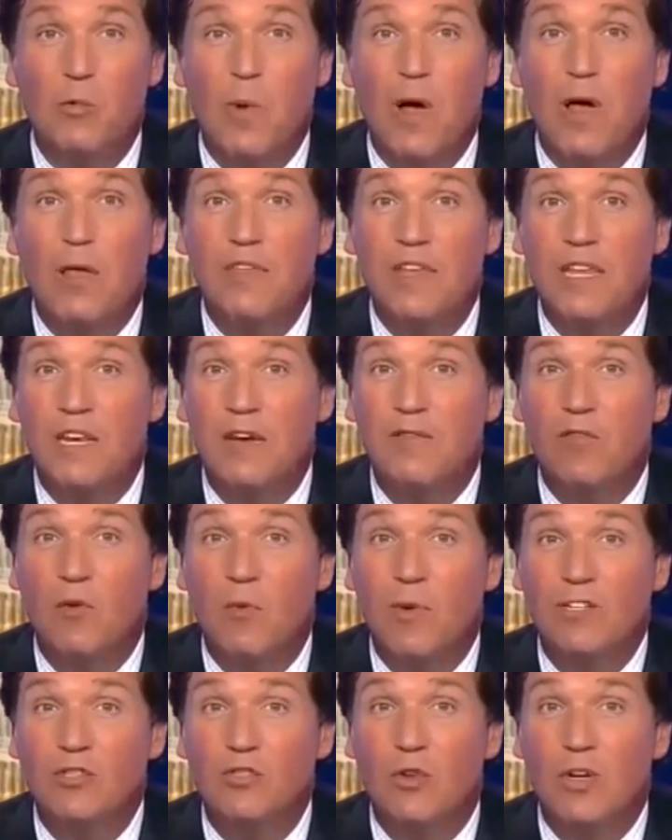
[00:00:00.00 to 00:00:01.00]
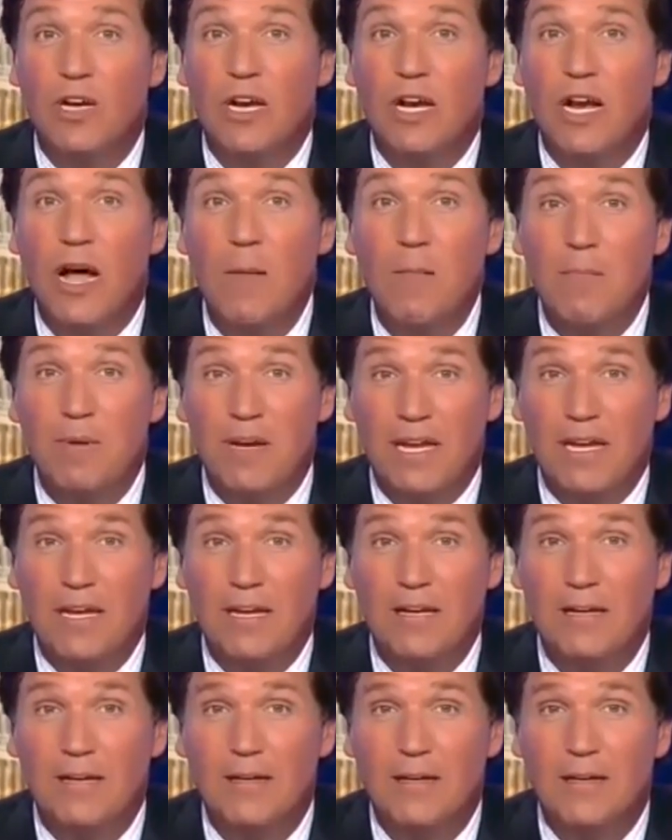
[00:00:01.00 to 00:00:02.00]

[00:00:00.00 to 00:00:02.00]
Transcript: wealthy and influential company.